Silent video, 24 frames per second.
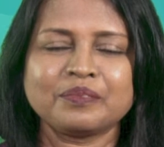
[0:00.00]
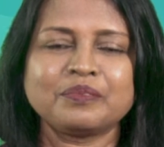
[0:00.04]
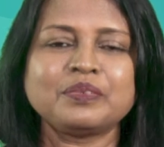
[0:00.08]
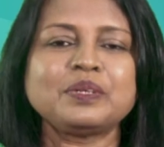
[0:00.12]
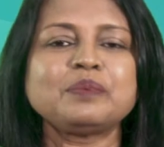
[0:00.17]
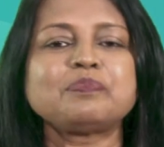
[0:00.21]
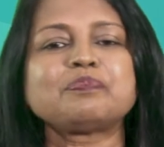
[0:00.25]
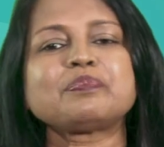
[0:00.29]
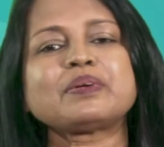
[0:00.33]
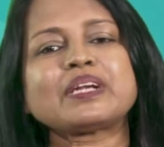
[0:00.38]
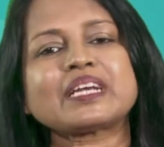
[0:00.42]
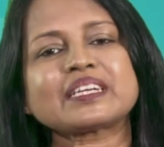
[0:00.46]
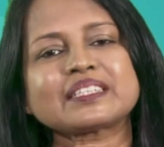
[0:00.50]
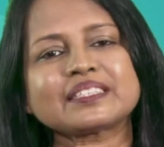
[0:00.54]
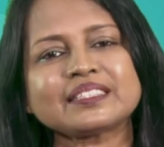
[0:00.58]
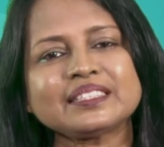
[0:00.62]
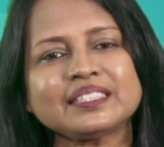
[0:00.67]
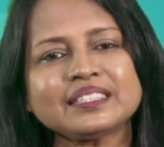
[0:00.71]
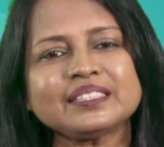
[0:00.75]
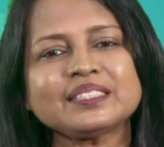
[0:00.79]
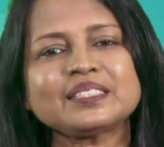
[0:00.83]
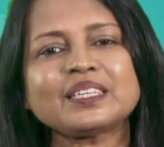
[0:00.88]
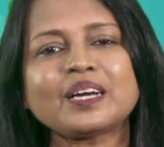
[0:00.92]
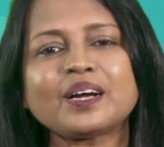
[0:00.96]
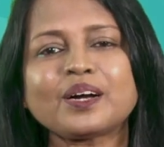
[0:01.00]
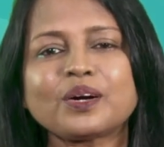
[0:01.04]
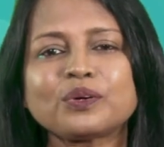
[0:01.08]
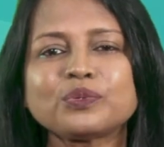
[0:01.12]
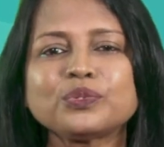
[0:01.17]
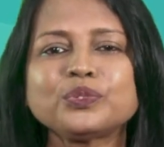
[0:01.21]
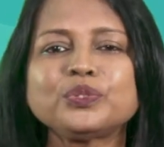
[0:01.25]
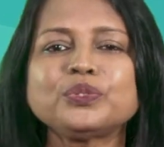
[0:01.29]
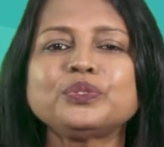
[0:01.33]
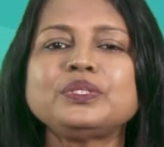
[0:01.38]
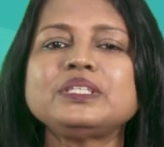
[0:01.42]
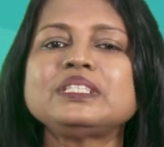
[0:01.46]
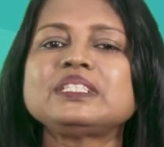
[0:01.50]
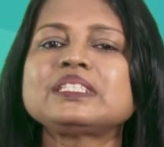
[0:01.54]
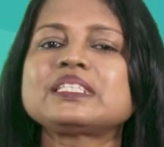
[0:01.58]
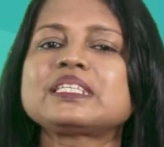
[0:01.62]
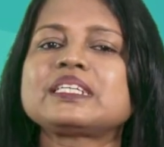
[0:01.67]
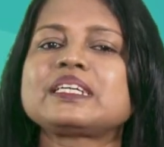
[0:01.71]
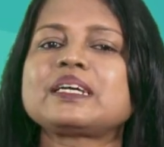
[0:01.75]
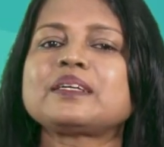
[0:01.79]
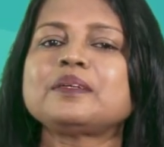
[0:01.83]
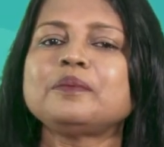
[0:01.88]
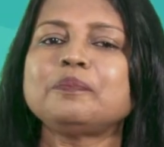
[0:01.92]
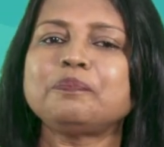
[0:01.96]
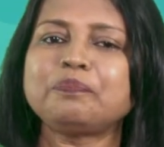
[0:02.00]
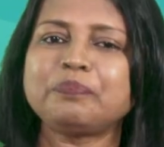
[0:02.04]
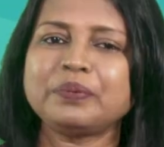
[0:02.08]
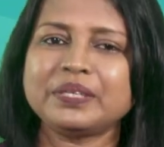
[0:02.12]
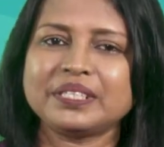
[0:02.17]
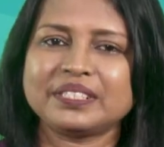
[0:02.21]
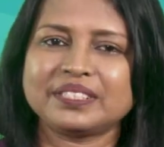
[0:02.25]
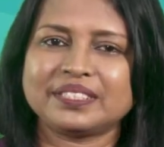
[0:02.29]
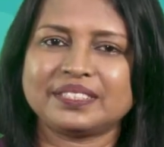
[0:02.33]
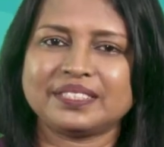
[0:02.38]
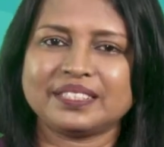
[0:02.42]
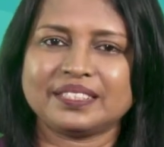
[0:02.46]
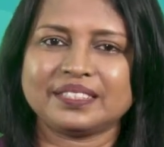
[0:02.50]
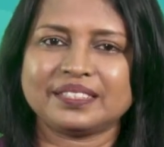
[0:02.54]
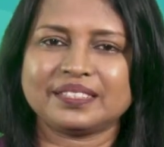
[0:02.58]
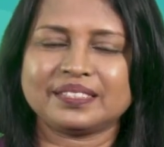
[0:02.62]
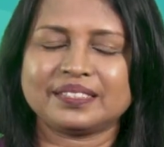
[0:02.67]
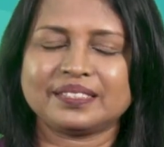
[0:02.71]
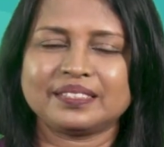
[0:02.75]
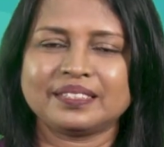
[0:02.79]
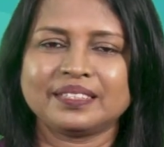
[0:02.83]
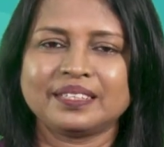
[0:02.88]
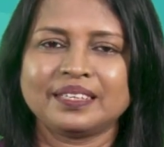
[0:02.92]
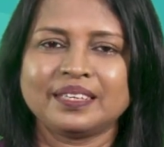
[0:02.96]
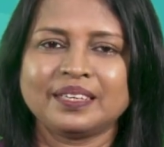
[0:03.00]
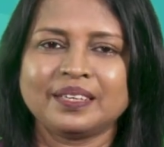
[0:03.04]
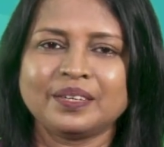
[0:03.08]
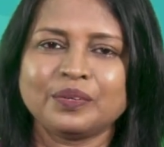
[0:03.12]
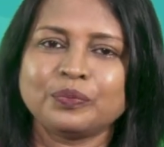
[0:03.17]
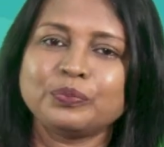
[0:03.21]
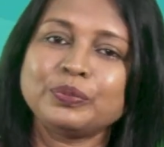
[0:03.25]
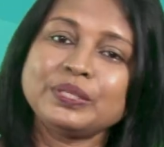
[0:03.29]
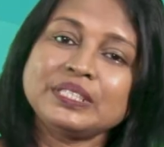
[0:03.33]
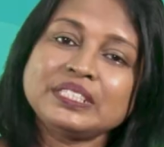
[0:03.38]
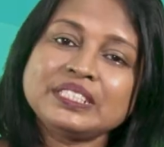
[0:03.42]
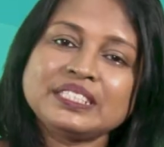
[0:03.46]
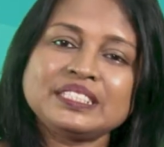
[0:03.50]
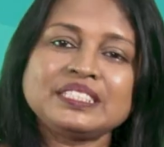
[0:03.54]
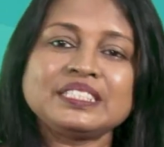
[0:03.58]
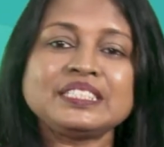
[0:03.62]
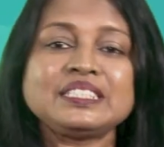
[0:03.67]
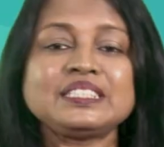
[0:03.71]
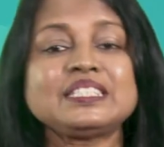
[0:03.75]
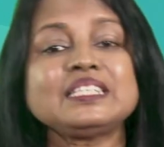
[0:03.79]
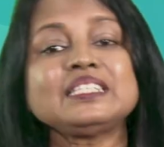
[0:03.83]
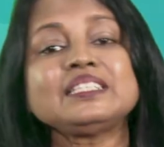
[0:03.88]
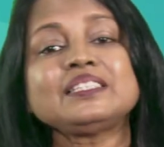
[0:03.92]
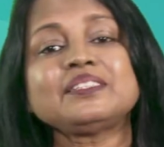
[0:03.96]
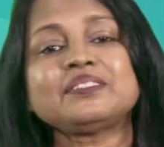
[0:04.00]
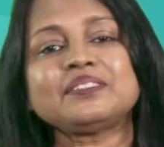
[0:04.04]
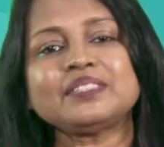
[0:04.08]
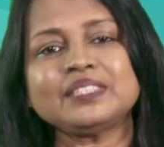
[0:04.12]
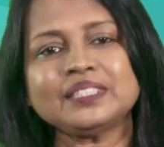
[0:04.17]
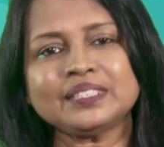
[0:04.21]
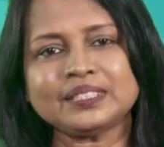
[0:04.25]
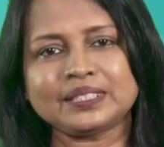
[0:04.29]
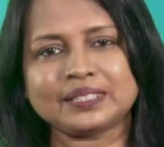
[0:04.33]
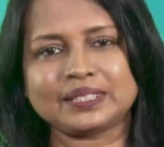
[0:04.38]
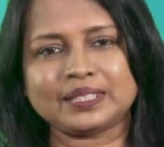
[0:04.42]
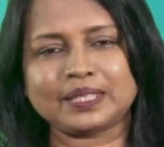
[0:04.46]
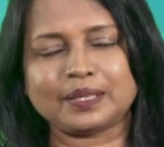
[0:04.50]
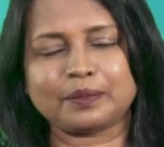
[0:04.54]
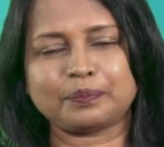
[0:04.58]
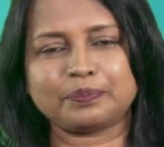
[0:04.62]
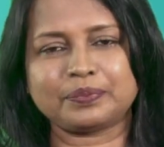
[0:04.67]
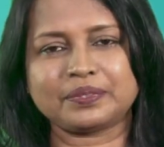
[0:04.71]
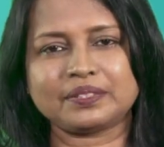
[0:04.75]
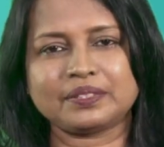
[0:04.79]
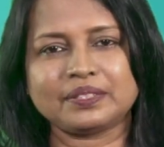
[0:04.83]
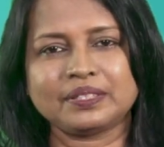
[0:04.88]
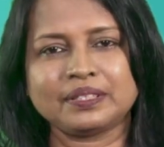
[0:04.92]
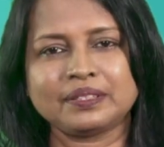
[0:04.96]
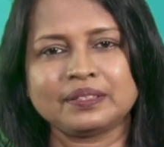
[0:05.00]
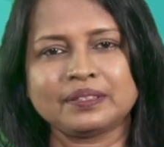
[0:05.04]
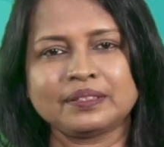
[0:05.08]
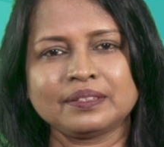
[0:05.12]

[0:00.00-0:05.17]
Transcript: we practiced how to describe pictures. We did it in 3 steps.